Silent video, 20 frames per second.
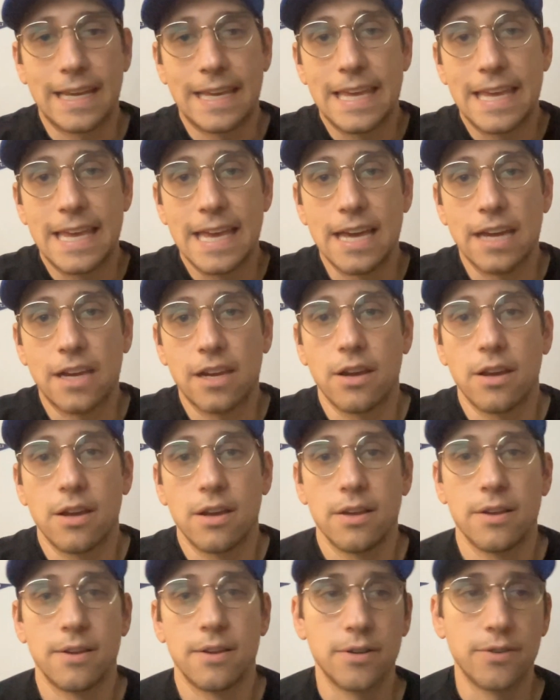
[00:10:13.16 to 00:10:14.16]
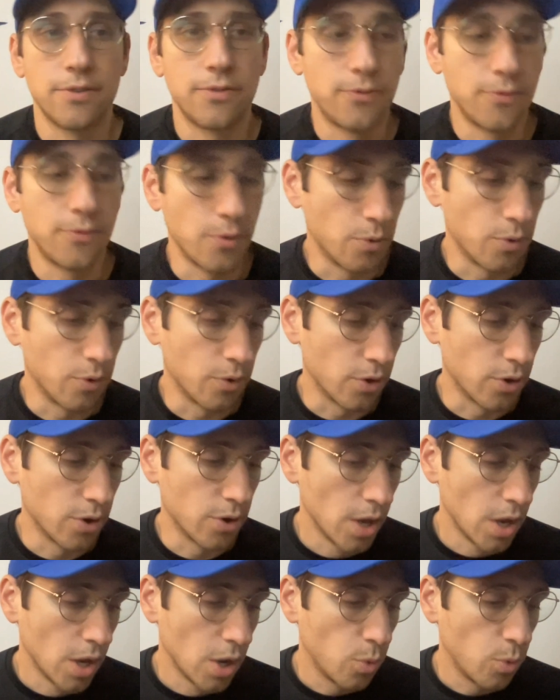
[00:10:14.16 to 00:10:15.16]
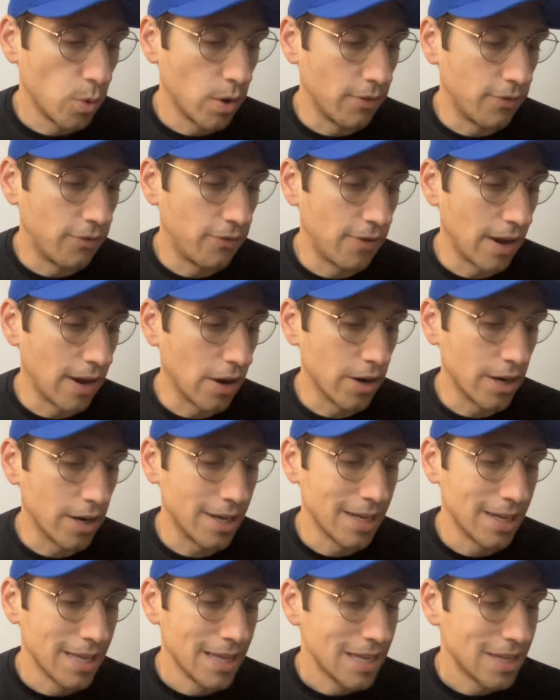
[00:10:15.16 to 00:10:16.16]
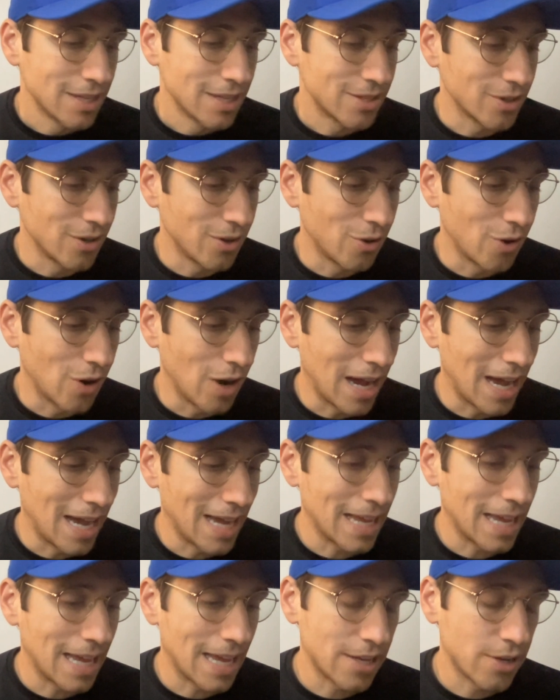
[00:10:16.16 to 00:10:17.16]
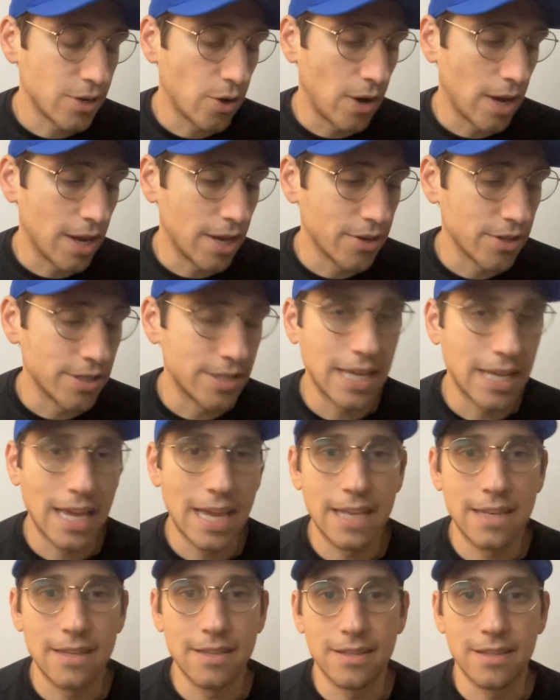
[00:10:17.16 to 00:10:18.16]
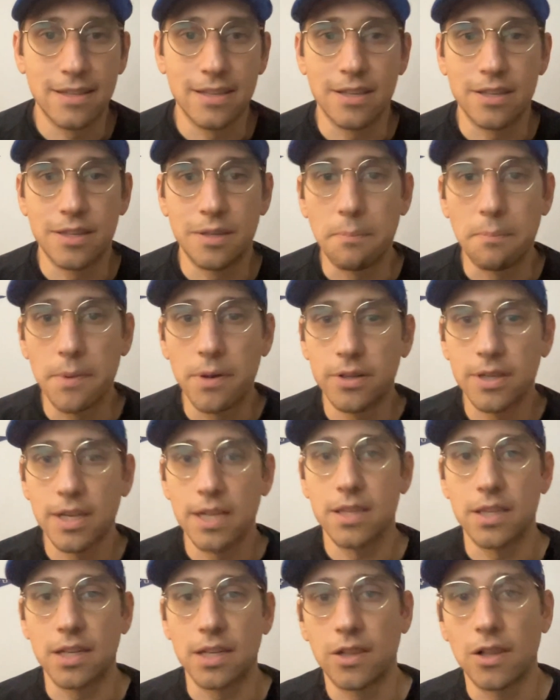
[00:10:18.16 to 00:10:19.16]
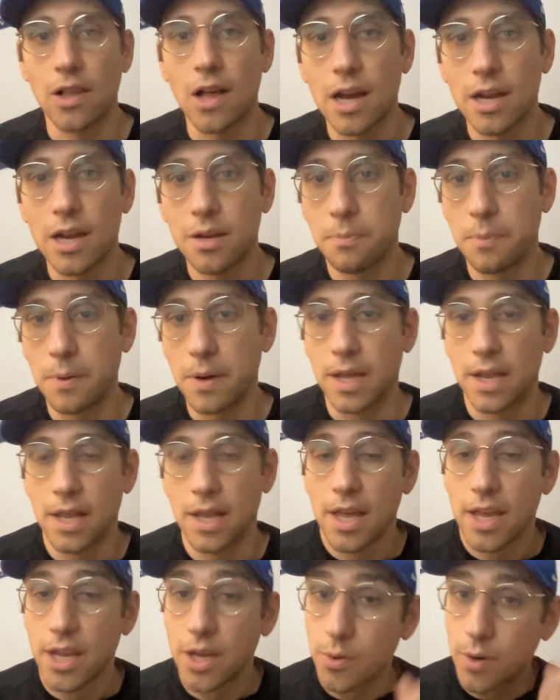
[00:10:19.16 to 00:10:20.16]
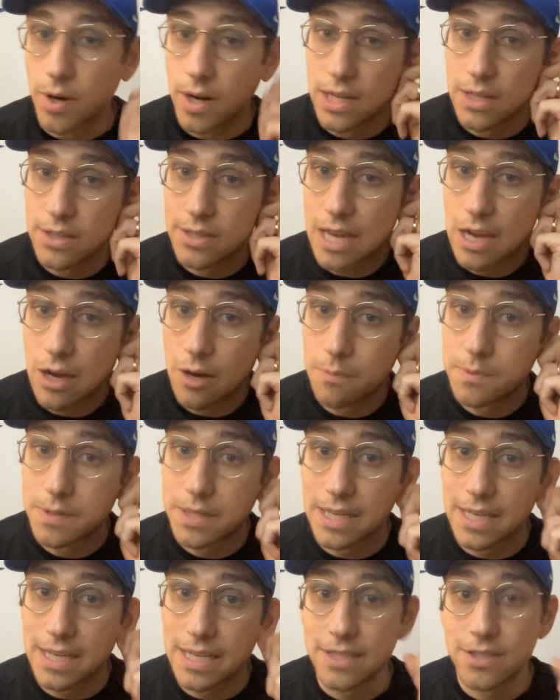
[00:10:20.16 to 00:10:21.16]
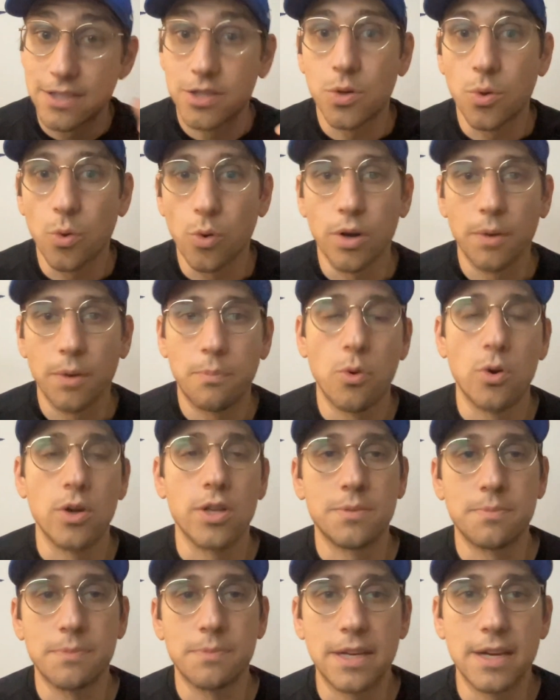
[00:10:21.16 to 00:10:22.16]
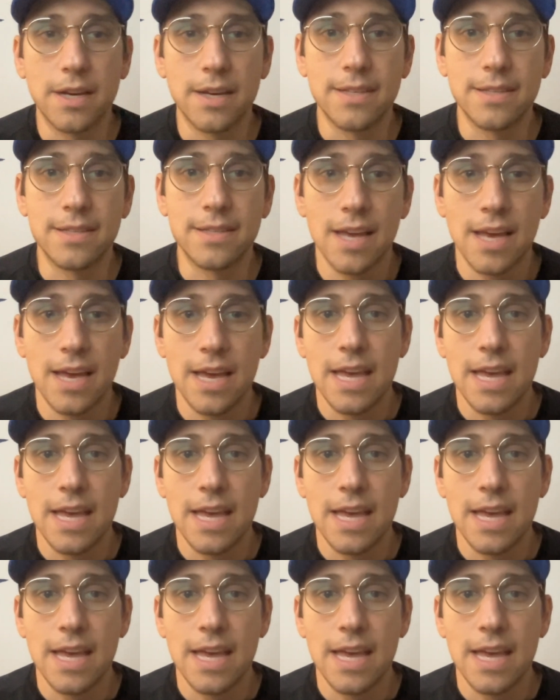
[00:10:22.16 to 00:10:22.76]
kick for Will Farron. So I understand the milking the clock, but you know what else helps is scoring points, because